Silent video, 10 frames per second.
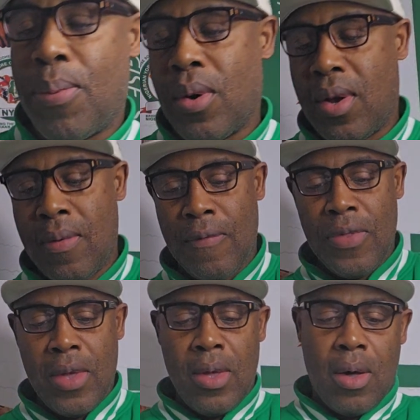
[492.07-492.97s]
up on
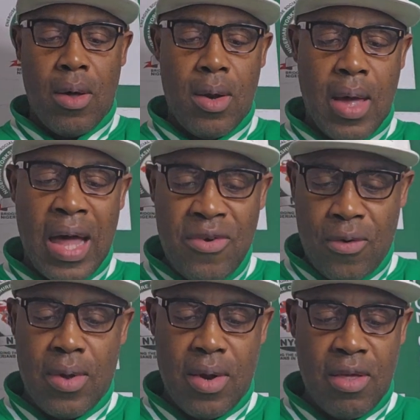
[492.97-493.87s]

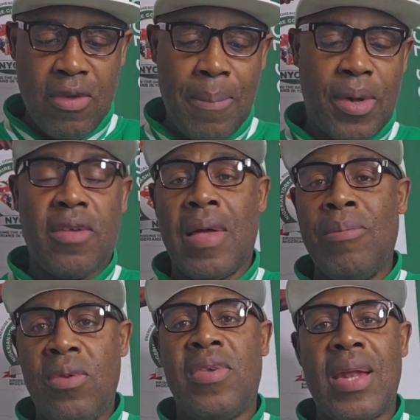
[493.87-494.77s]
Android. It's all because
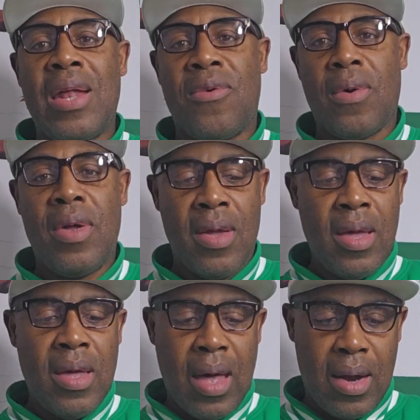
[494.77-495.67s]
I'm using Android
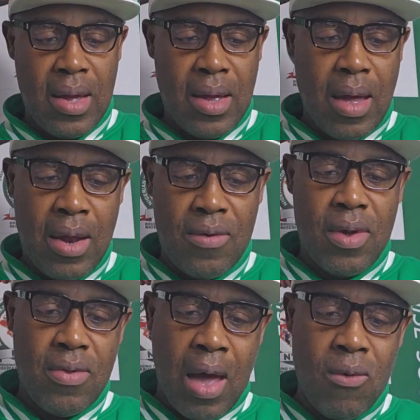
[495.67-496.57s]
and
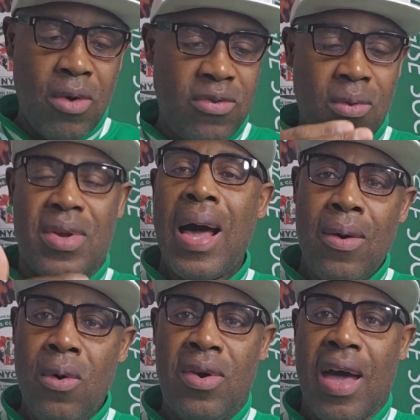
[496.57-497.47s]
Android. And once you
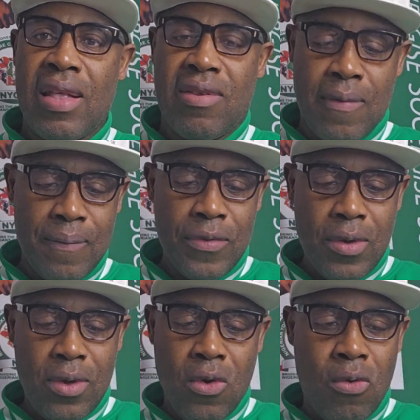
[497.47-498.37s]
download that,
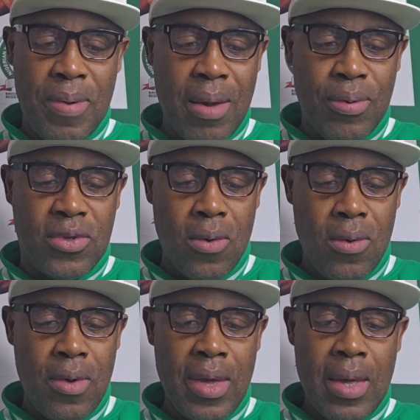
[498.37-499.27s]
you will be able
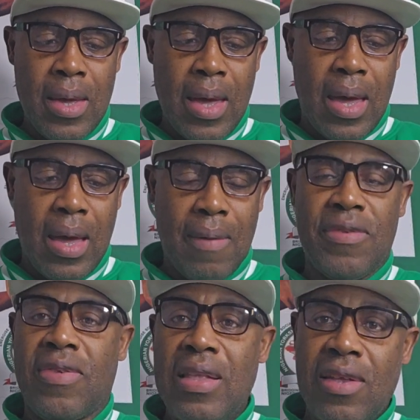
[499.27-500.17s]
to
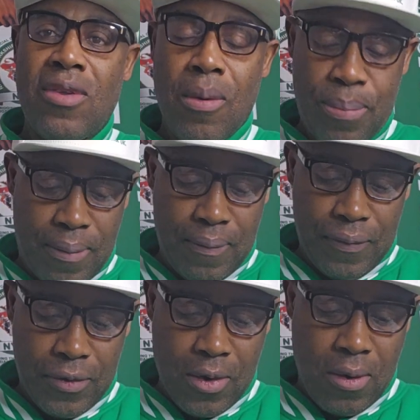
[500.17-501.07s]
set it up.
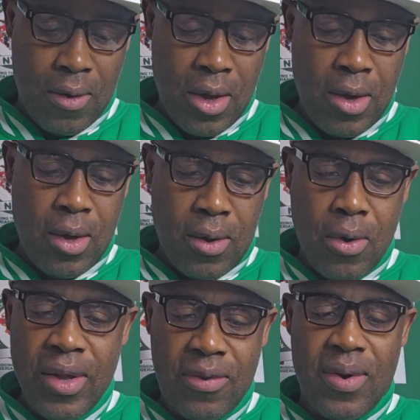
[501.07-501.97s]
So
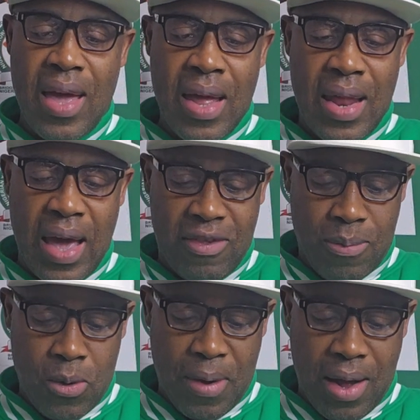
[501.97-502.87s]
going to the
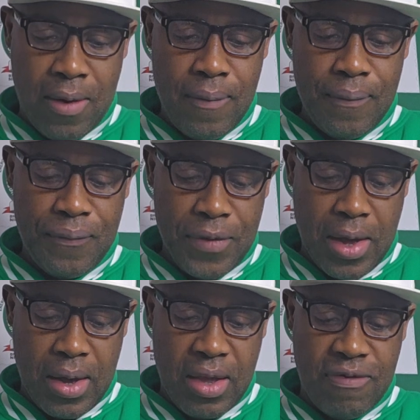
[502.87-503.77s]
NIS Mobile
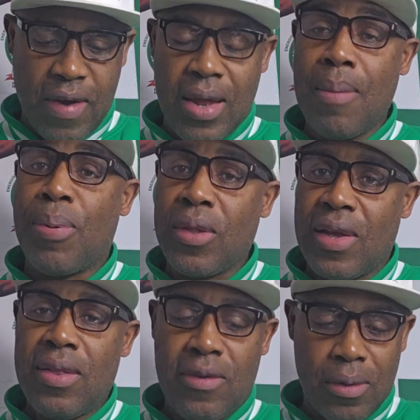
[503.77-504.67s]
is very
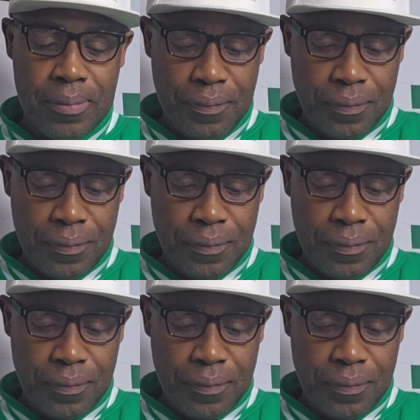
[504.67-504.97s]
important,